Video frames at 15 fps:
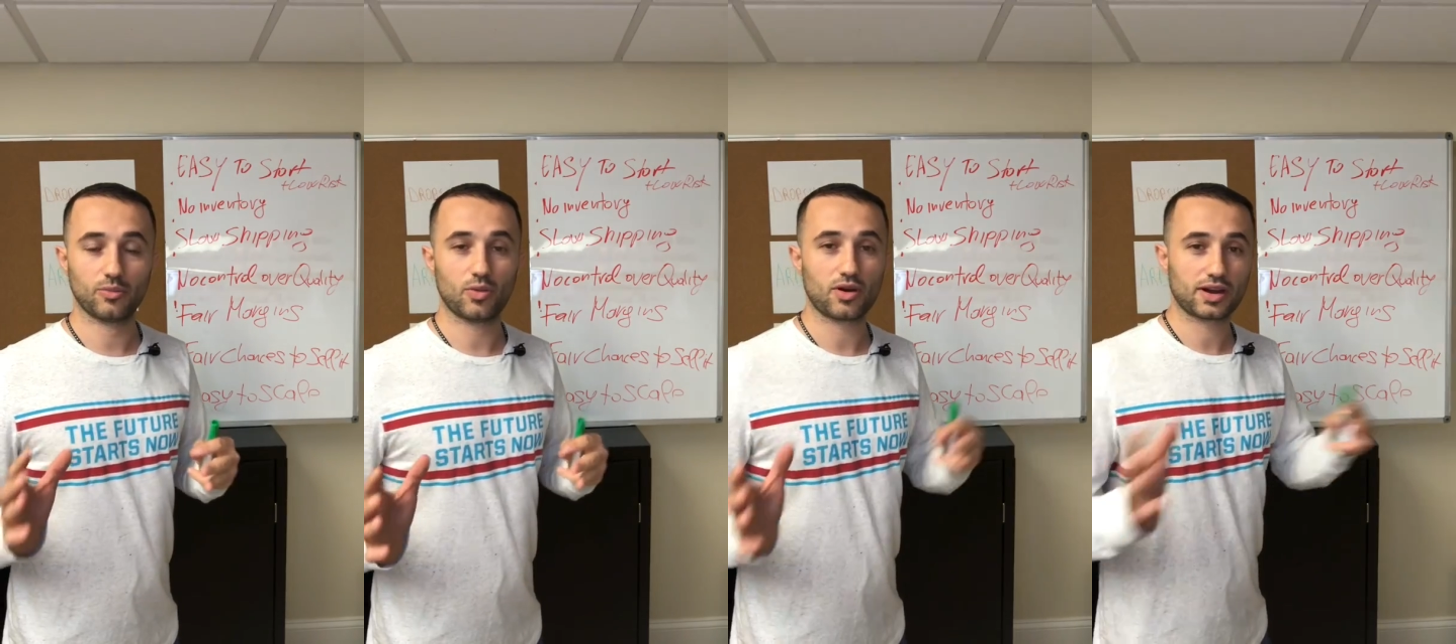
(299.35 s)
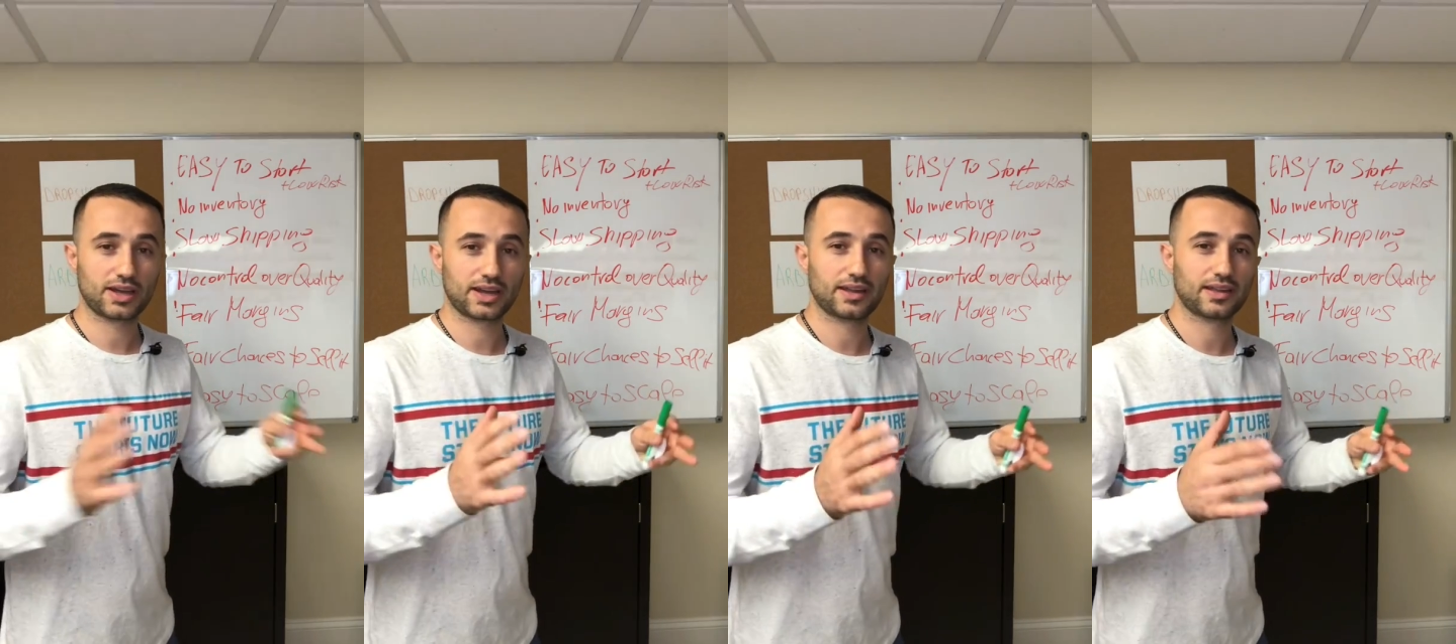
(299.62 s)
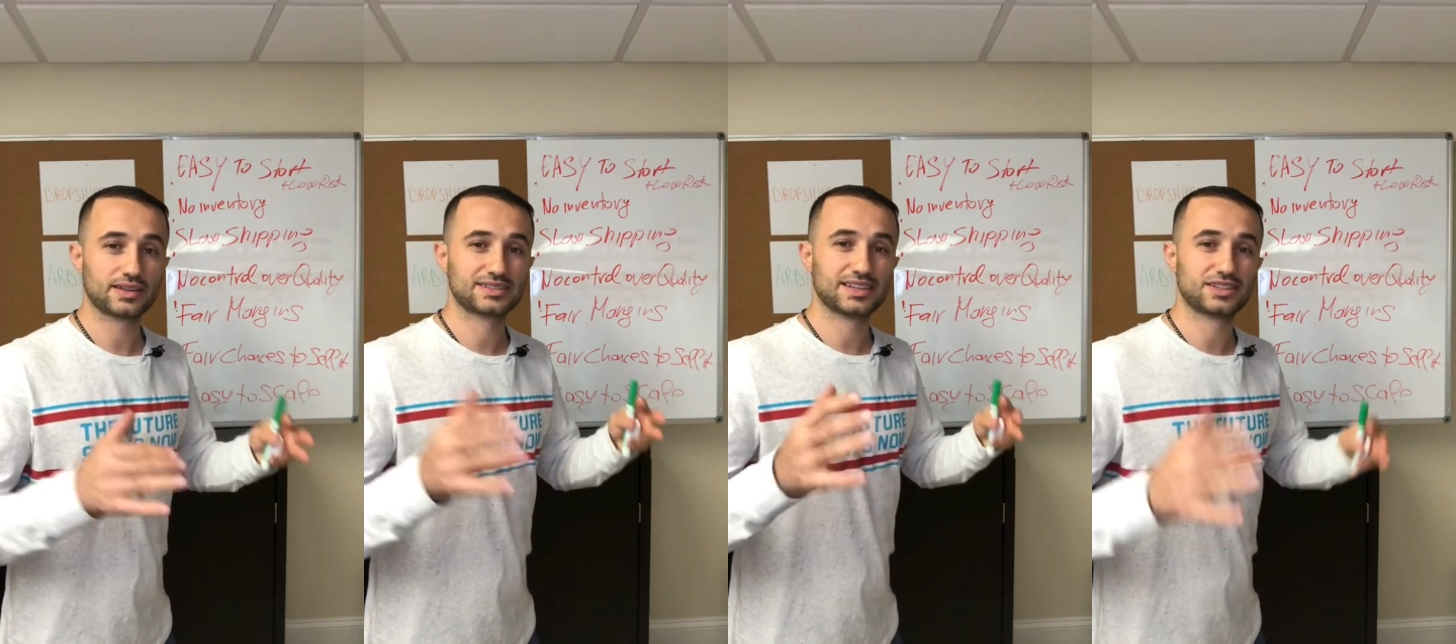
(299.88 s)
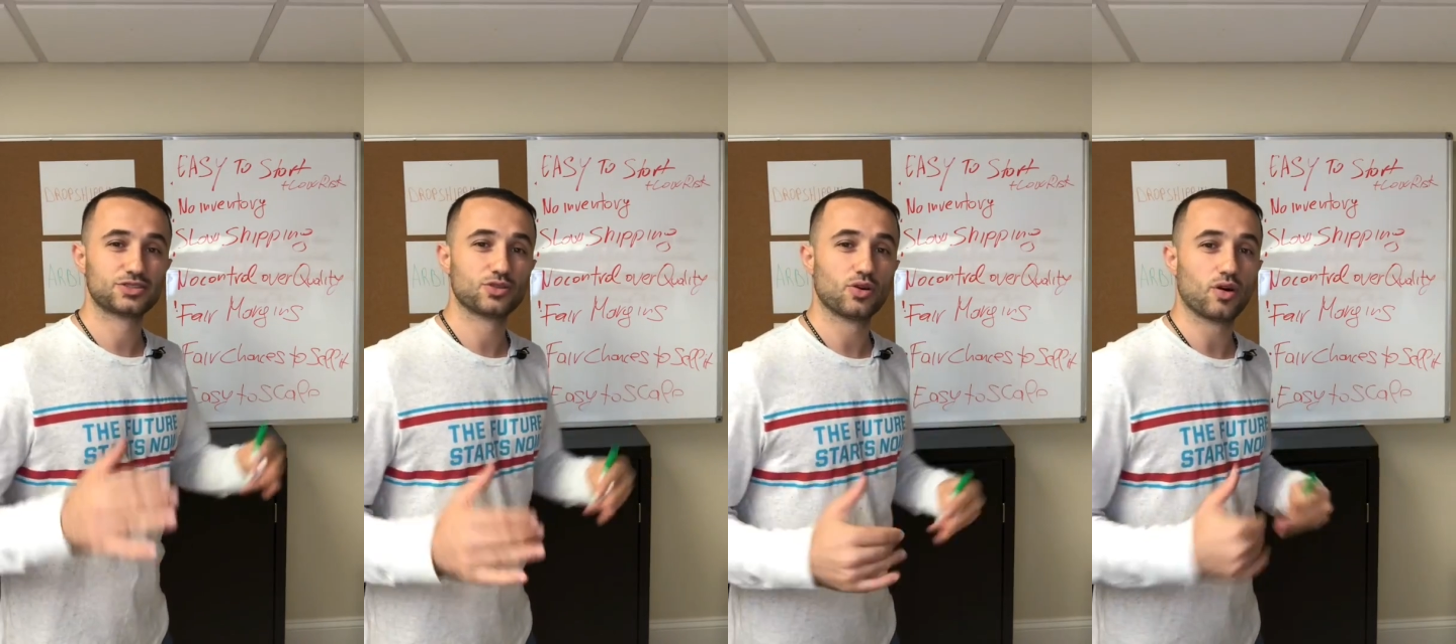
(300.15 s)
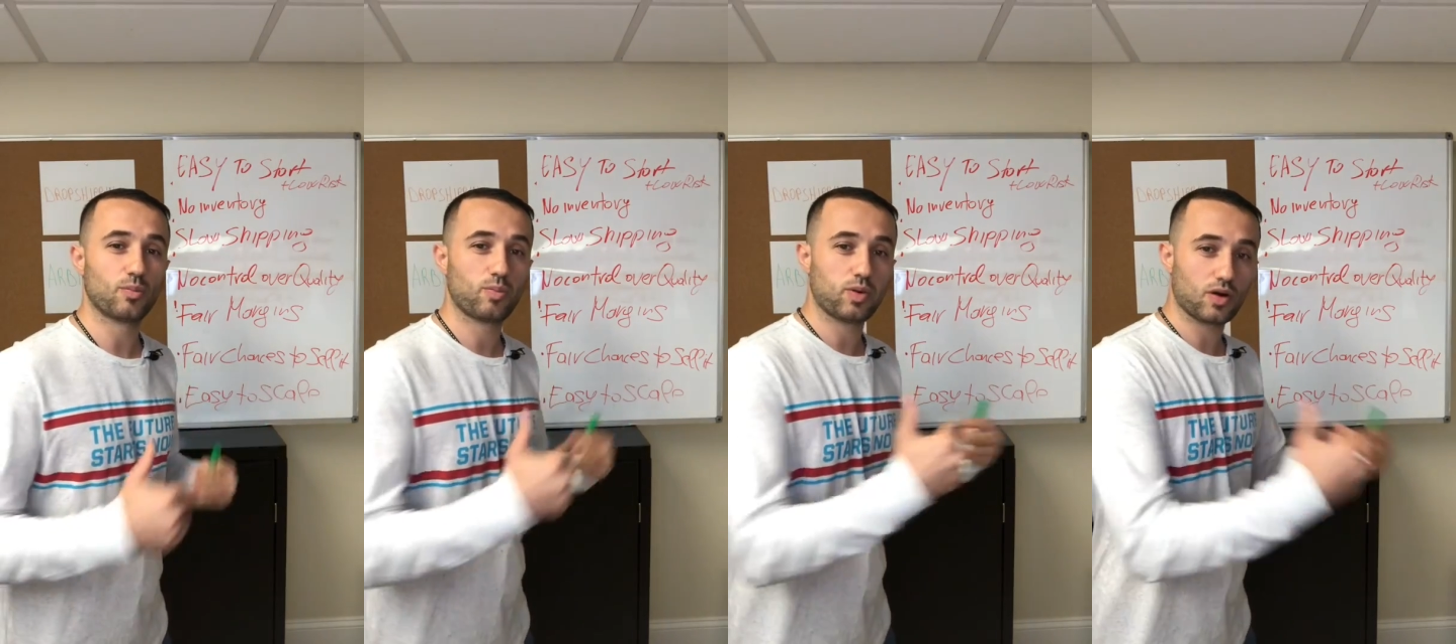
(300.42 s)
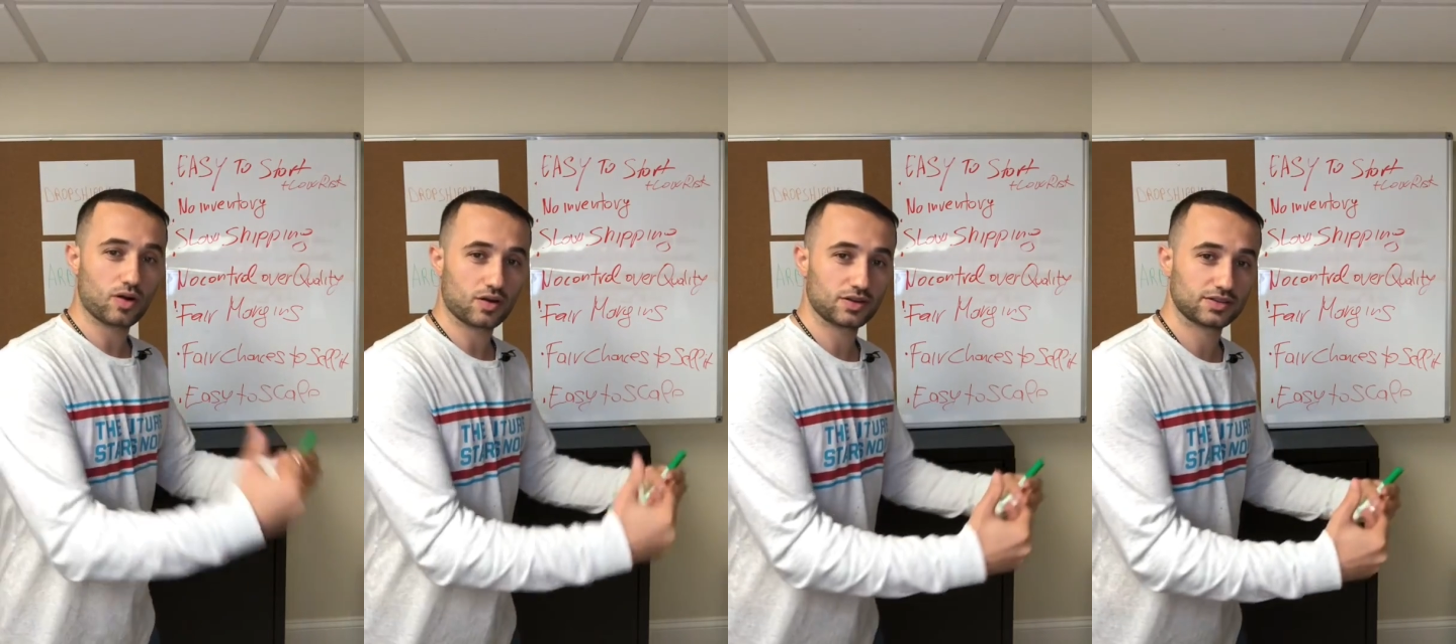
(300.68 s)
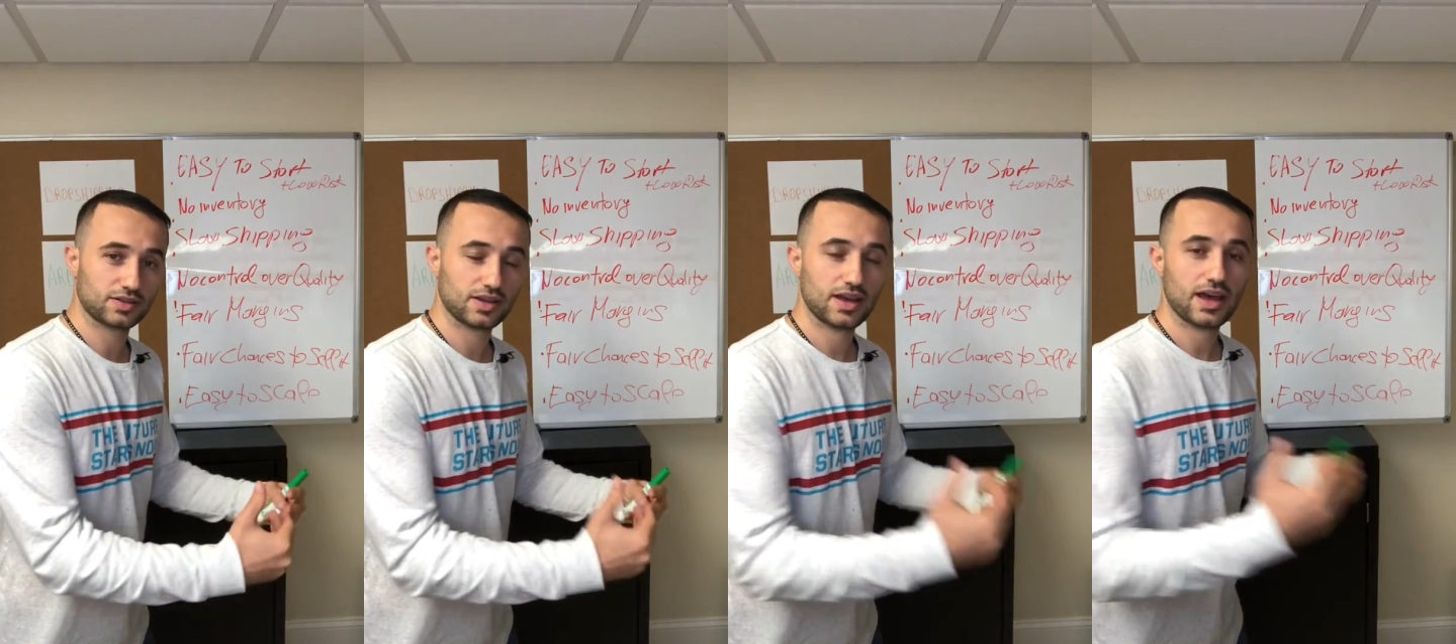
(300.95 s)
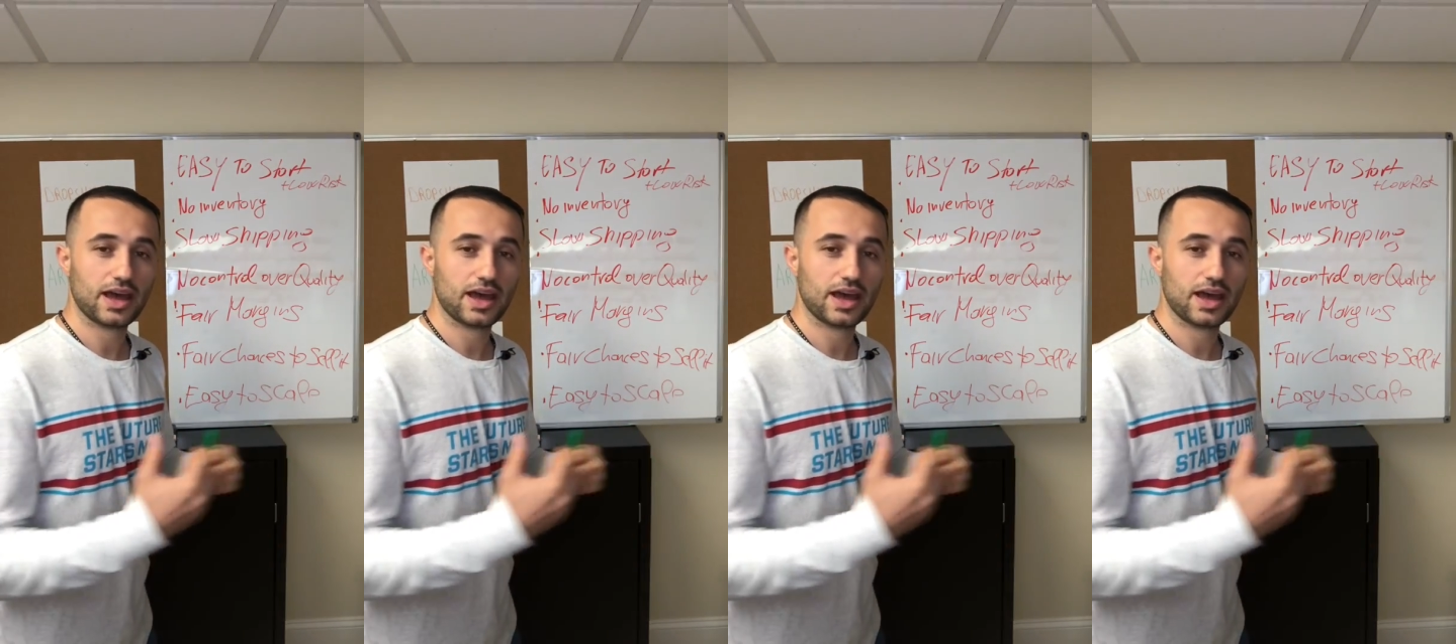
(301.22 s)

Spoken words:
marketing that sets you apart